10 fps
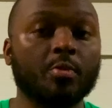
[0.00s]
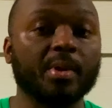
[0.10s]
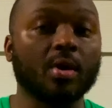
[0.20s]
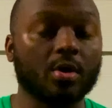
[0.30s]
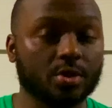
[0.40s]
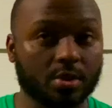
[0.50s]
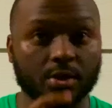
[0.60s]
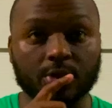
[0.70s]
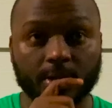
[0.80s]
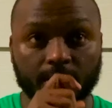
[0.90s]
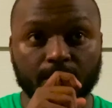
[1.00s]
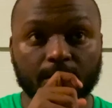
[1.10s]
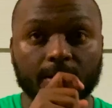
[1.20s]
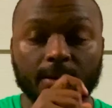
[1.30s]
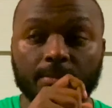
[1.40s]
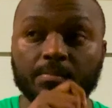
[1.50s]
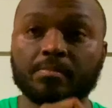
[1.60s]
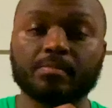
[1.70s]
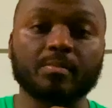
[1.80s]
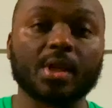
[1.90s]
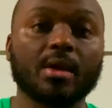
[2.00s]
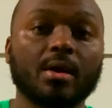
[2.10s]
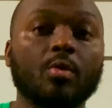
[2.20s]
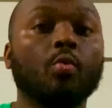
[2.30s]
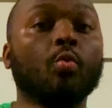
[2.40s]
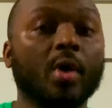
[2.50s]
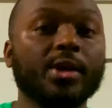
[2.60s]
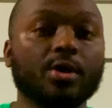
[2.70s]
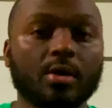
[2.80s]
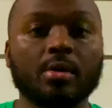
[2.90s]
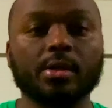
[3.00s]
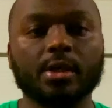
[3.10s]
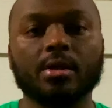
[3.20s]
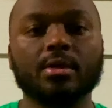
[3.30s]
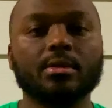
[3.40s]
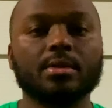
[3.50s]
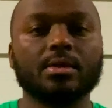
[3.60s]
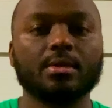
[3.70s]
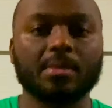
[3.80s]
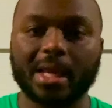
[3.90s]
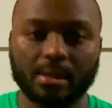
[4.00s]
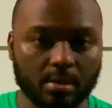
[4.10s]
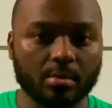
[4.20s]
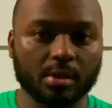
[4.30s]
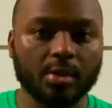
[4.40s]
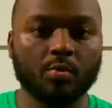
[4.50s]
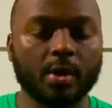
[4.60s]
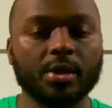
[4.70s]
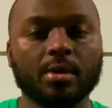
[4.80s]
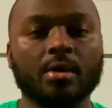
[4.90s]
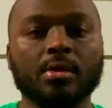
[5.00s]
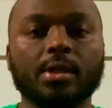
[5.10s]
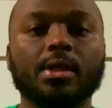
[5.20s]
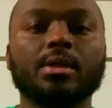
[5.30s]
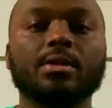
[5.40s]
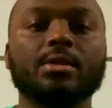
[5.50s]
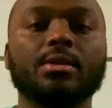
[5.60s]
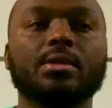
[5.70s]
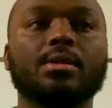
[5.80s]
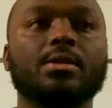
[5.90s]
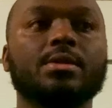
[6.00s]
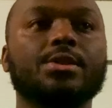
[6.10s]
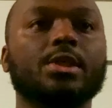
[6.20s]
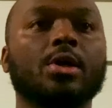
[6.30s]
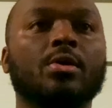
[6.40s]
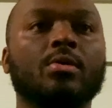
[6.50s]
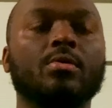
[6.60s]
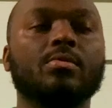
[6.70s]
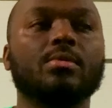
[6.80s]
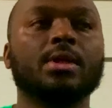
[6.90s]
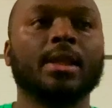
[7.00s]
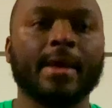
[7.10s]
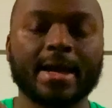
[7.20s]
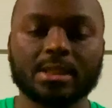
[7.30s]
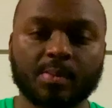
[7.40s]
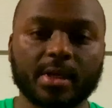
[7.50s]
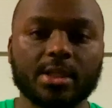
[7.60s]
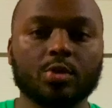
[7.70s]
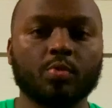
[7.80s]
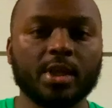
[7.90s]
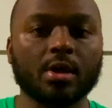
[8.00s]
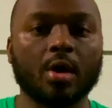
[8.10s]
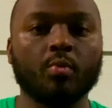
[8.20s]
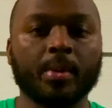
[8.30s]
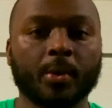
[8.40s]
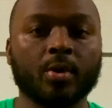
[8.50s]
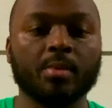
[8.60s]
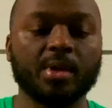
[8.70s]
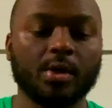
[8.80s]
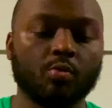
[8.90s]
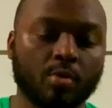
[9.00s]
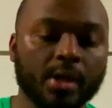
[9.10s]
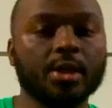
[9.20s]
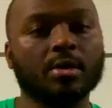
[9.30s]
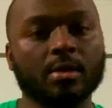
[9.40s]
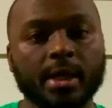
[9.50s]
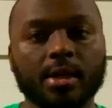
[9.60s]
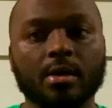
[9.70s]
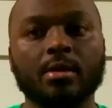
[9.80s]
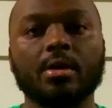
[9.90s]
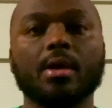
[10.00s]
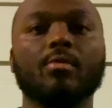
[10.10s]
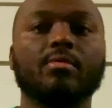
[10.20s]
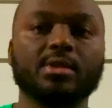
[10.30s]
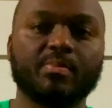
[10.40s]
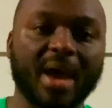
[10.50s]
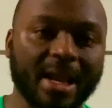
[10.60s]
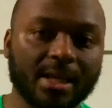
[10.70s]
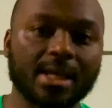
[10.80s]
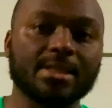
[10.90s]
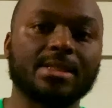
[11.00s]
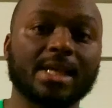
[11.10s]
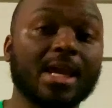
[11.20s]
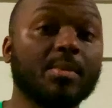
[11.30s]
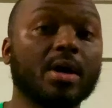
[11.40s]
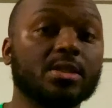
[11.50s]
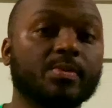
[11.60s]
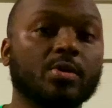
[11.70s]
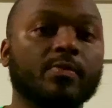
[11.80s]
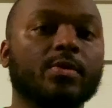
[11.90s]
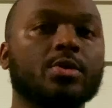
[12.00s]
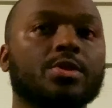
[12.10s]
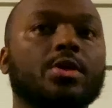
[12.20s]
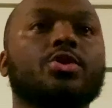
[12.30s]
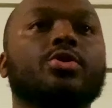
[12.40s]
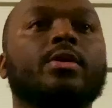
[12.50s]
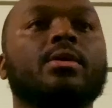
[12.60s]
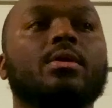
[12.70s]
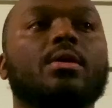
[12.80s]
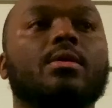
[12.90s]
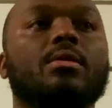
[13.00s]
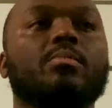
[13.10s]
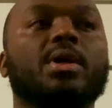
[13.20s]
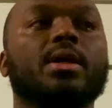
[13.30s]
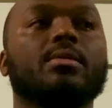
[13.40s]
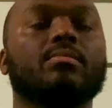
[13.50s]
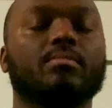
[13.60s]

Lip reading: heart surgery 1 year earlier, like literally 1 year earlier. So the last place we thought we were going to be 1 year later was back in that same hospital for his surgery. But